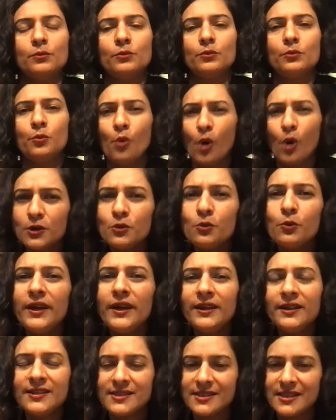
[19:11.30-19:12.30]
what
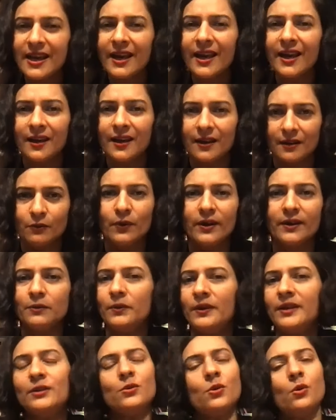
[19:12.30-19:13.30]
we say when
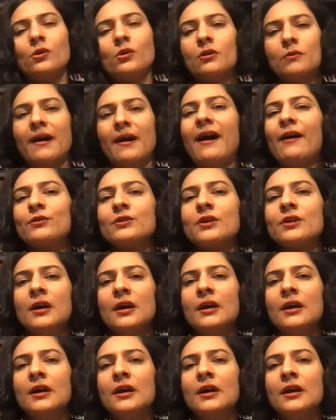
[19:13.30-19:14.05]
we talk about